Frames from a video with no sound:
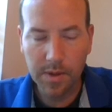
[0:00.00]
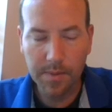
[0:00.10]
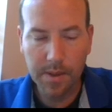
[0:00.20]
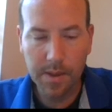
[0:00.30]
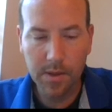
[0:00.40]

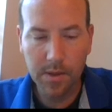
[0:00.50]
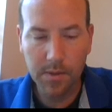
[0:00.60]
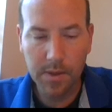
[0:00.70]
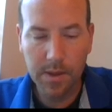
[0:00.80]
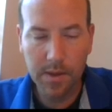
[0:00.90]

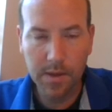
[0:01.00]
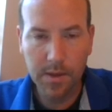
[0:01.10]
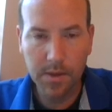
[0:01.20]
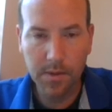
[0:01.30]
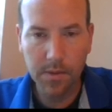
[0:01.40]
need
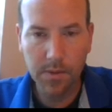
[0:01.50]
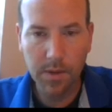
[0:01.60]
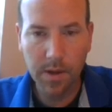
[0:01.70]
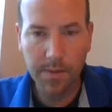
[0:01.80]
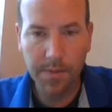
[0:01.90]
to
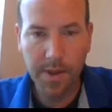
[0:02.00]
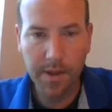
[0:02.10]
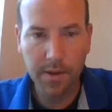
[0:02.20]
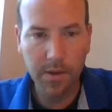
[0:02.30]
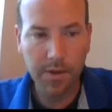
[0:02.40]

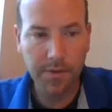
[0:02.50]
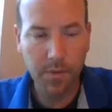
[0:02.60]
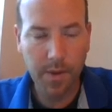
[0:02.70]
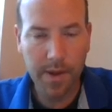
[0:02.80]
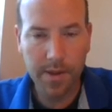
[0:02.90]
then look for
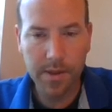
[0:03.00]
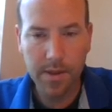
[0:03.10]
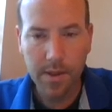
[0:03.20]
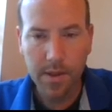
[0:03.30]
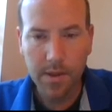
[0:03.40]
ways
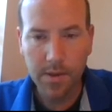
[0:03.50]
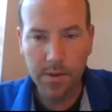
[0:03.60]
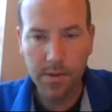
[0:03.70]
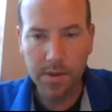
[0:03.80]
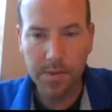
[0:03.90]

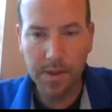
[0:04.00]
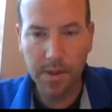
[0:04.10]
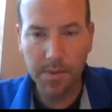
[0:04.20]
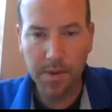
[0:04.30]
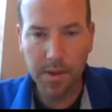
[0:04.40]
to speed
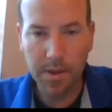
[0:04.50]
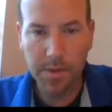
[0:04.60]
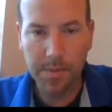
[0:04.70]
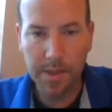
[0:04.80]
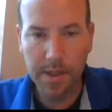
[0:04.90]
up the
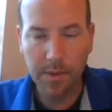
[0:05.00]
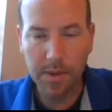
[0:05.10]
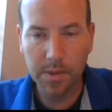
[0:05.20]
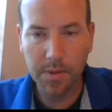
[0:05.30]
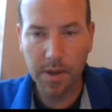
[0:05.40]
speed at
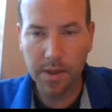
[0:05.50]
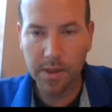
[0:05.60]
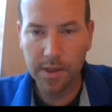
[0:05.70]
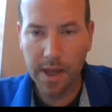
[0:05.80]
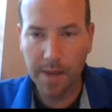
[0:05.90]
which the
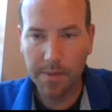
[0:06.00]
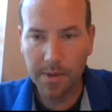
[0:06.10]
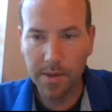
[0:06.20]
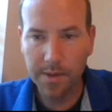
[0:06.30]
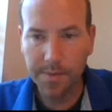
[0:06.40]
processing
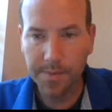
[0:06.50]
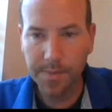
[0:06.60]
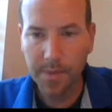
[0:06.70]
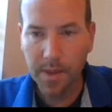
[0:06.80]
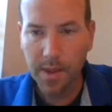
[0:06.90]
happens.
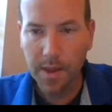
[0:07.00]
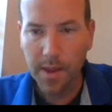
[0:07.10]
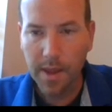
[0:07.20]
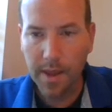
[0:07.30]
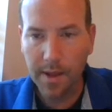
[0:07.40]

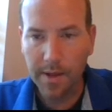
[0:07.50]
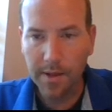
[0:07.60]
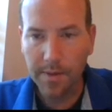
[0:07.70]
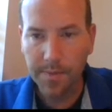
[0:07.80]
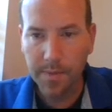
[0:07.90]

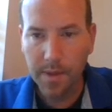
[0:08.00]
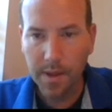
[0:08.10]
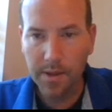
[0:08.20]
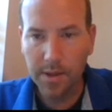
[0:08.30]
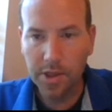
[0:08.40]
And
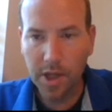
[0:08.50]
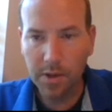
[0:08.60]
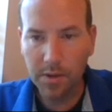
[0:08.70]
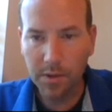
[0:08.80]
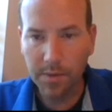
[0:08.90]
in
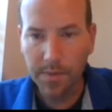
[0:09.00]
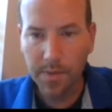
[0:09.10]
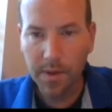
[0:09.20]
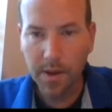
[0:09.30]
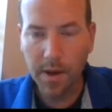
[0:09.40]
general,
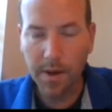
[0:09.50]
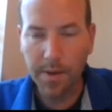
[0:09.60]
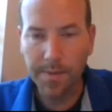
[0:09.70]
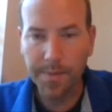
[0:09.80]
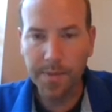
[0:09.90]

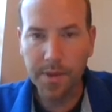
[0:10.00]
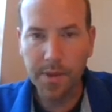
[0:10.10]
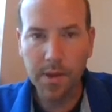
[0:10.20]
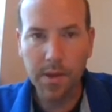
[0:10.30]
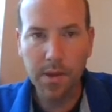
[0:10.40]

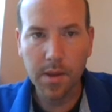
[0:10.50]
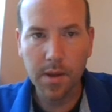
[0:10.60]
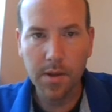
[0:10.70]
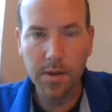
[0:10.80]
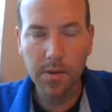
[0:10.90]

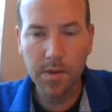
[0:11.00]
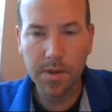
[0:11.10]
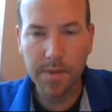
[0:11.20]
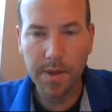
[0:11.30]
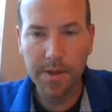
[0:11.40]
the
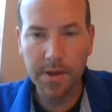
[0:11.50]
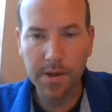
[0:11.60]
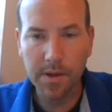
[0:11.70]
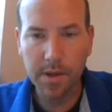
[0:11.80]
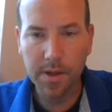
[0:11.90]
Newton's method
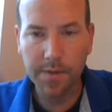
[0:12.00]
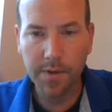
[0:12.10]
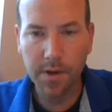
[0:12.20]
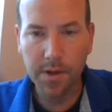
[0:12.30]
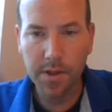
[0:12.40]
is going to
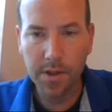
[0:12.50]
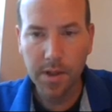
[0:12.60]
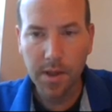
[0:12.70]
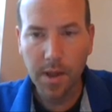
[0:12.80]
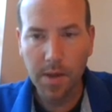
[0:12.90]
converge
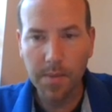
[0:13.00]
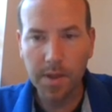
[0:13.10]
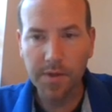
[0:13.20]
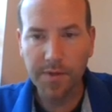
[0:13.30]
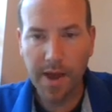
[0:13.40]

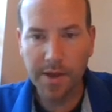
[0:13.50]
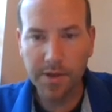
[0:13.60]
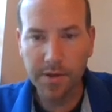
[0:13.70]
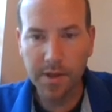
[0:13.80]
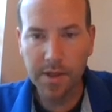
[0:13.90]
much
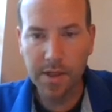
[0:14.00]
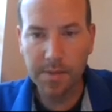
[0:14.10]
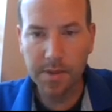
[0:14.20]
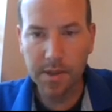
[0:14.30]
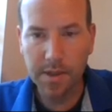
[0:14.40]
faster than
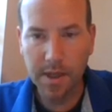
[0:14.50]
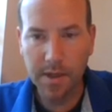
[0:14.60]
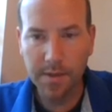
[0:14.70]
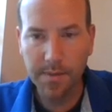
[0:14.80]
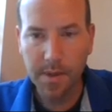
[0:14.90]
steepest
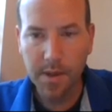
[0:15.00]
ascent